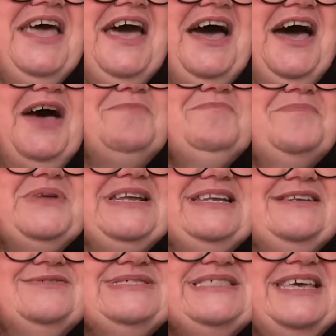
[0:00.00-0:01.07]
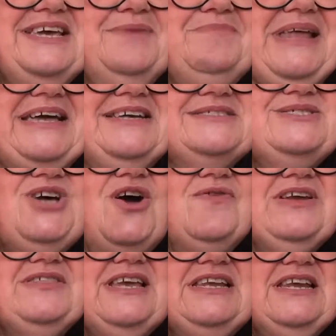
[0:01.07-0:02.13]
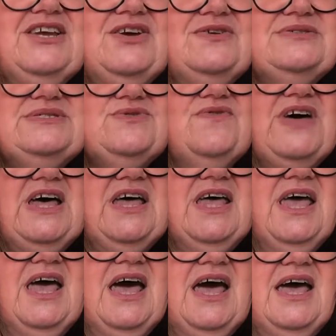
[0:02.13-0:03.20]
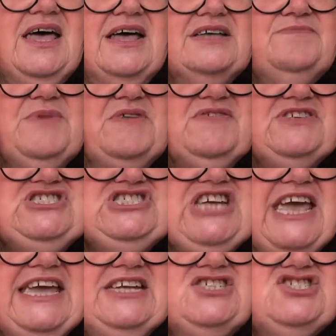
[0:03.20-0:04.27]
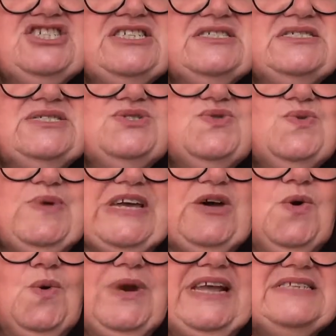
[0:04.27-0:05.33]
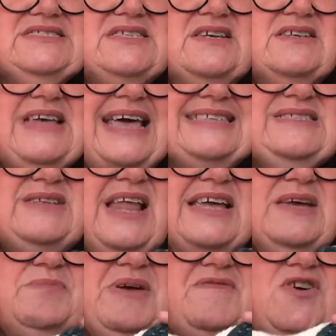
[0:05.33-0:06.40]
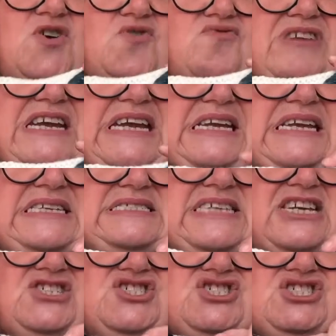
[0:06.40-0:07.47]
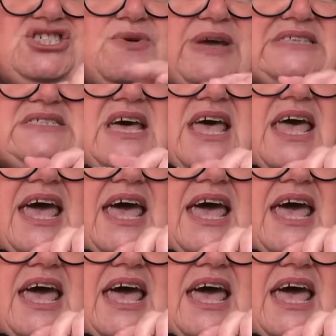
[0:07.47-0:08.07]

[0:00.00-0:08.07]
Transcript: But it looks thick and black and tarry, then it goes sort of a bit of a changing stool, we call it, so it has like a bit of a greeny tinge to it.